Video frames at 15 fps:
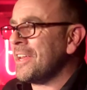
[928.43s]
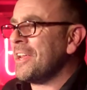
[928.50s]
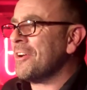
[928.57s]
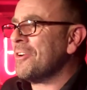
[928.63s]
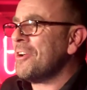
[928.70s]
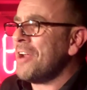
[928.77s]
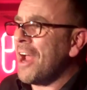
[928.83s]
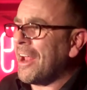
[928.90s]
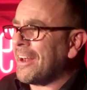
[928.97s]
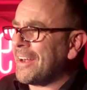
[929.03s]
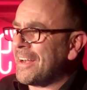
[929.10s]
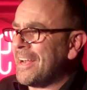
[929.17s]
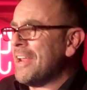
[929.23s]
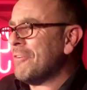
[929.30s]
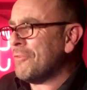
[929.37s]
you're
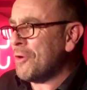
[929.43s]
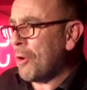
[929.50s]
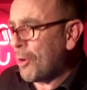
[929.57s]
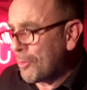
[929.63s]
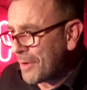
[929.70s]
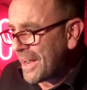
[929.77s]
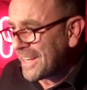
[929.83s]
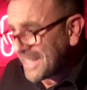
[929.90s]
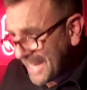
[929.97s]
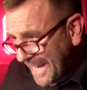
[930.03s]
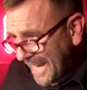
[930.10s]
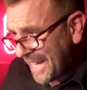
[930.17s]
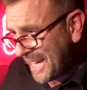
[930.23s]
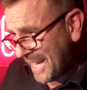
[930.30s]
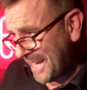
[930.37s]
not leaving
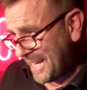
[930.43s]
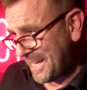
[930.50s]
already.